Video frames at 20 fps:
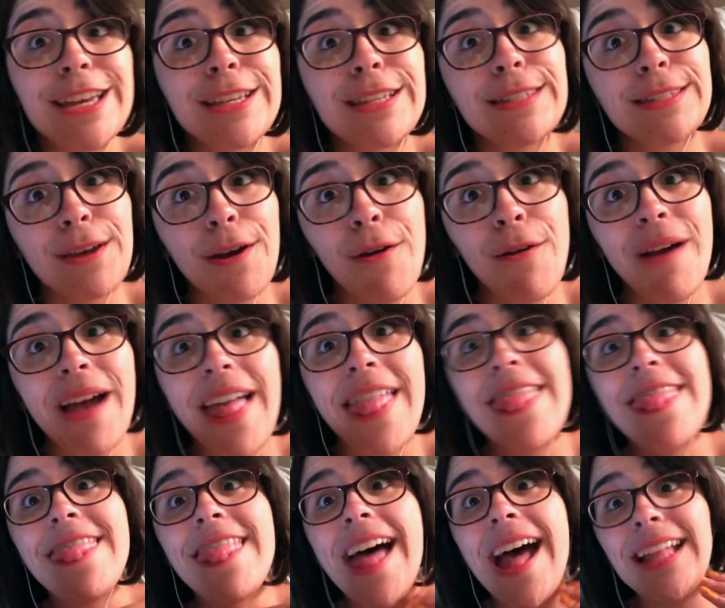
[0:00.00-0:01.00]
So
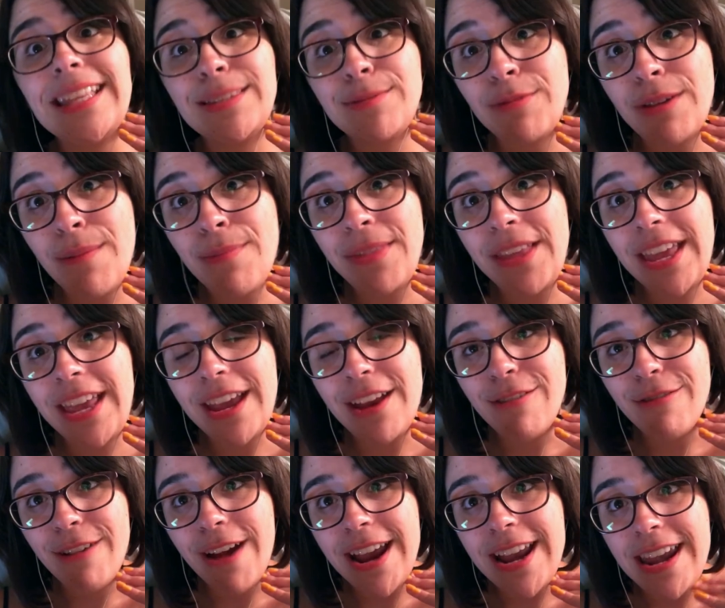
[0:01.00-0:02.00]
that's what I'm
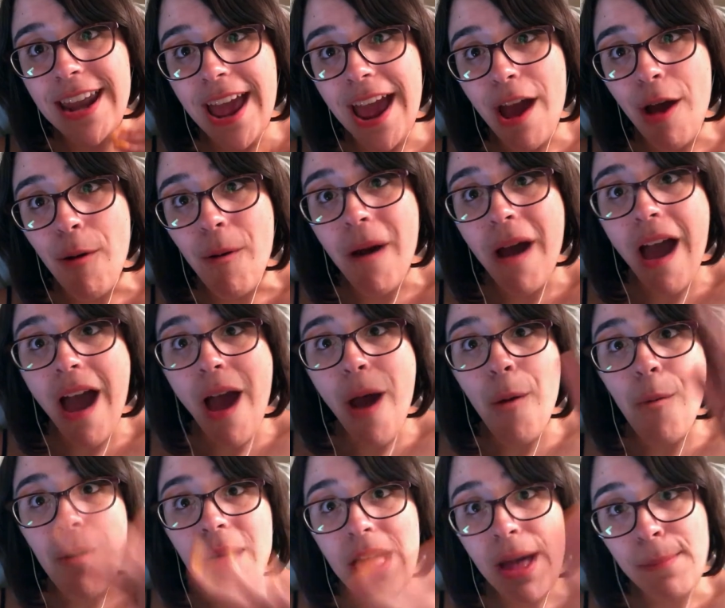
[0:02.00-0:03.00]
thinking right now.
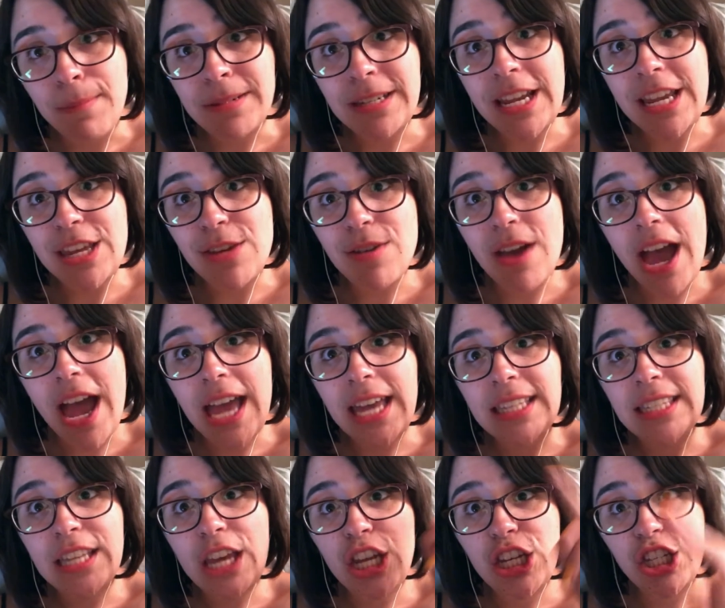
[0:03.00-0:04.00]
We'll update you
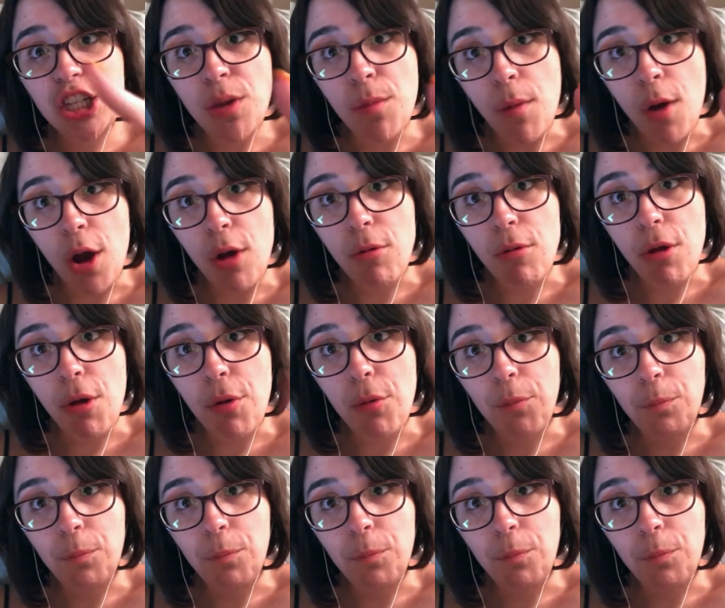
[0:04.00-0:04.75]
guys tomorrow.